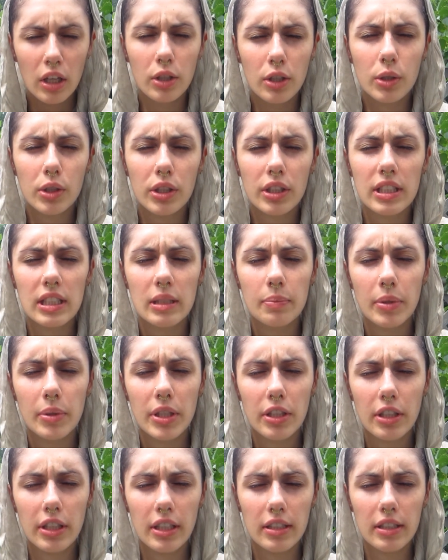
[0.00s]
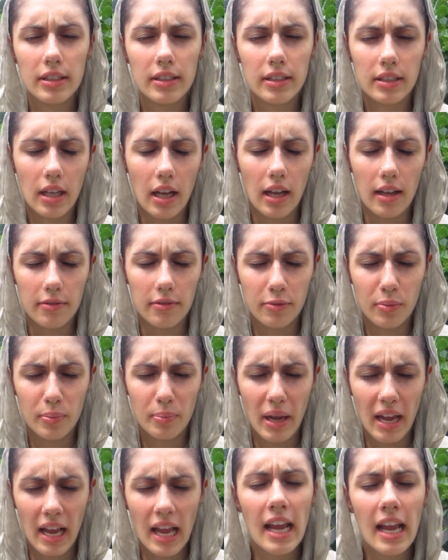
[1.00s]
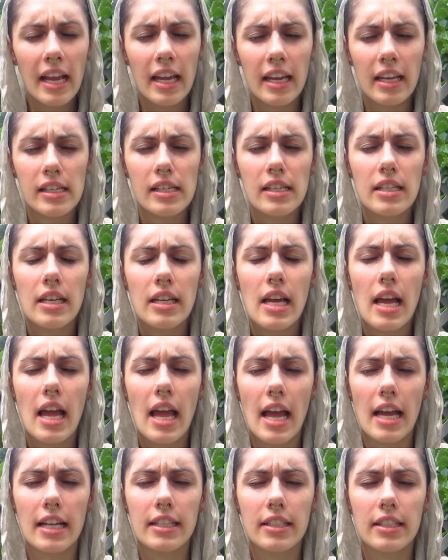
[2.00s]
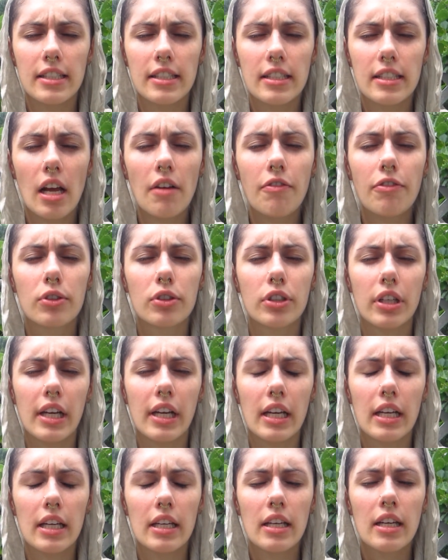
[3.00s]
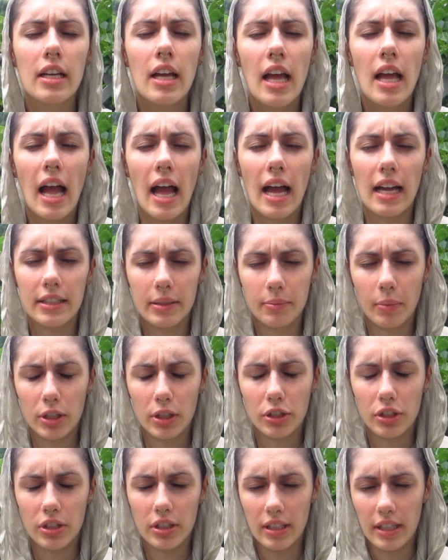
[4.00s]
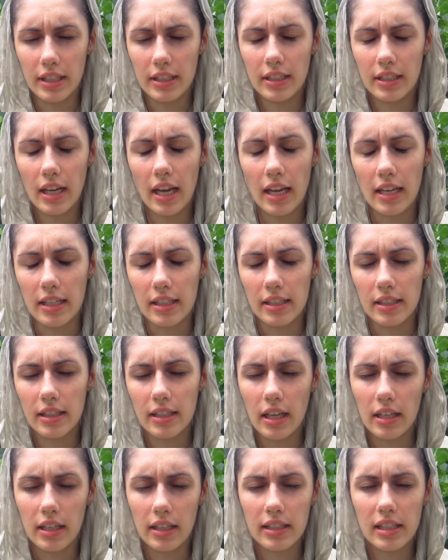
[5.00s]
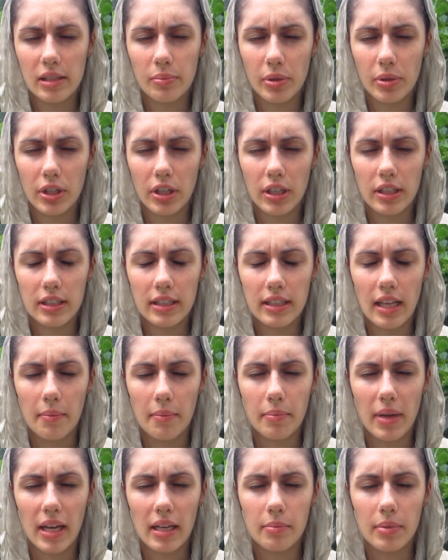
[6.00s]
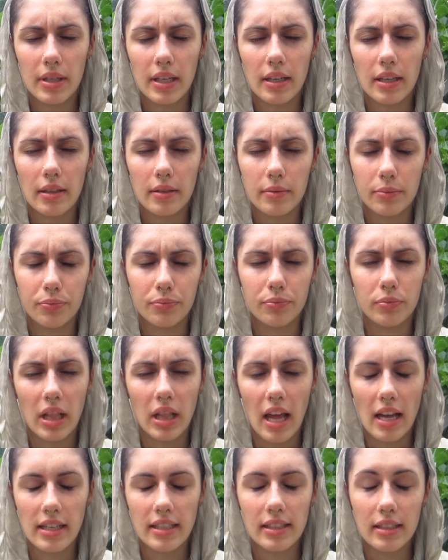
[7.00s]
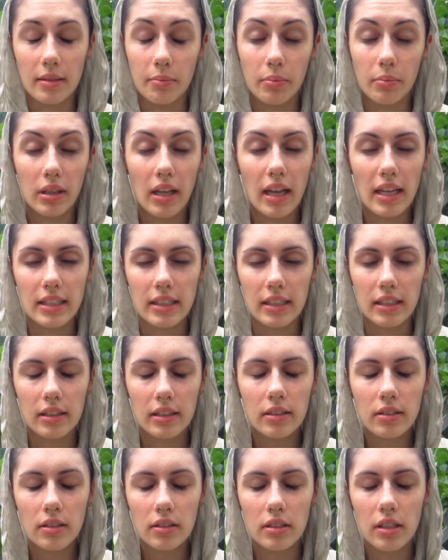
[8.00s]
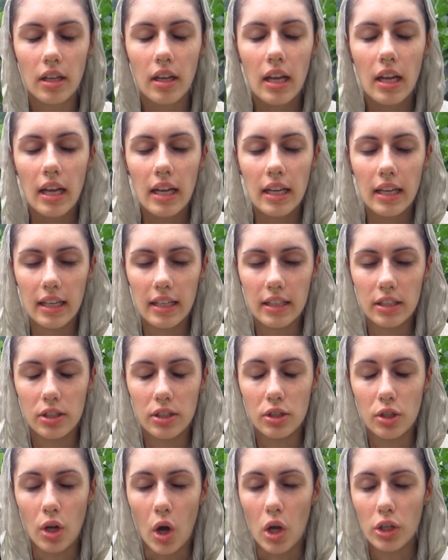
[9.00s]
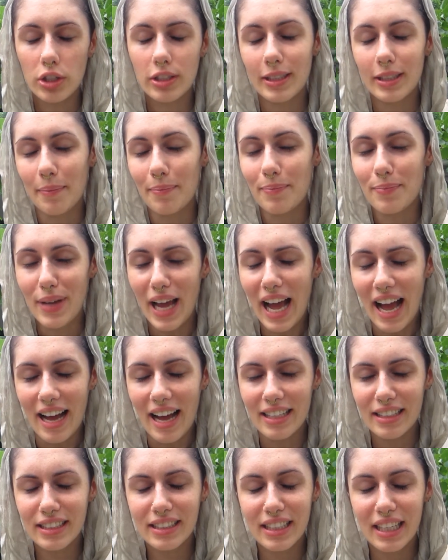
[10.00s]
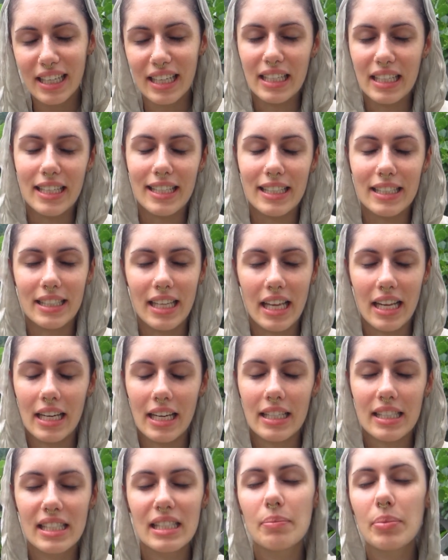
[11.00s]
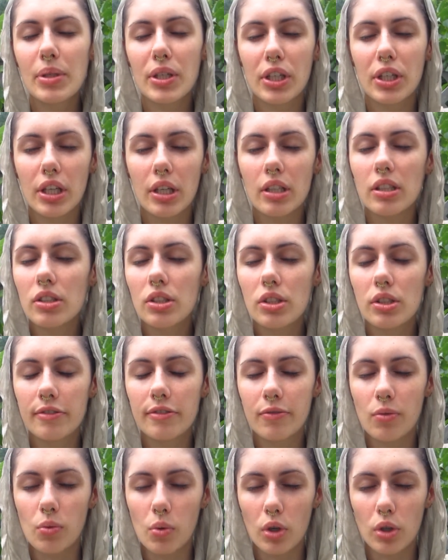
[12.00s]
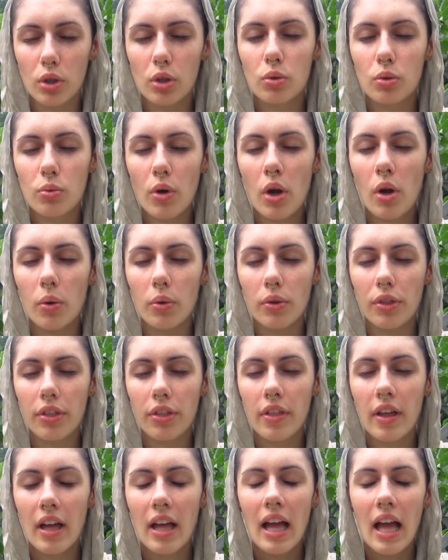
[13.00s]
Your experience of pain and suffering, as much as it is an experience that may be less than pleasant, is not bad. It is an experience for growth.